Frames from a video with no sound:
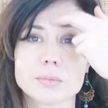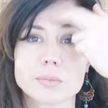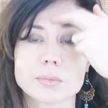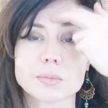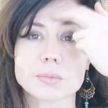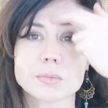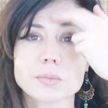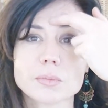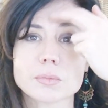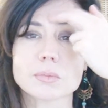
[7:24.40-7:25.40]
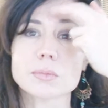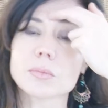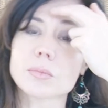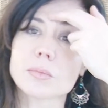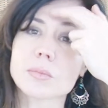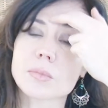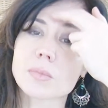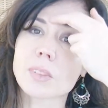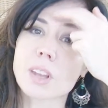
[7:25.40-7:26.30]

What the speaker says: (silence)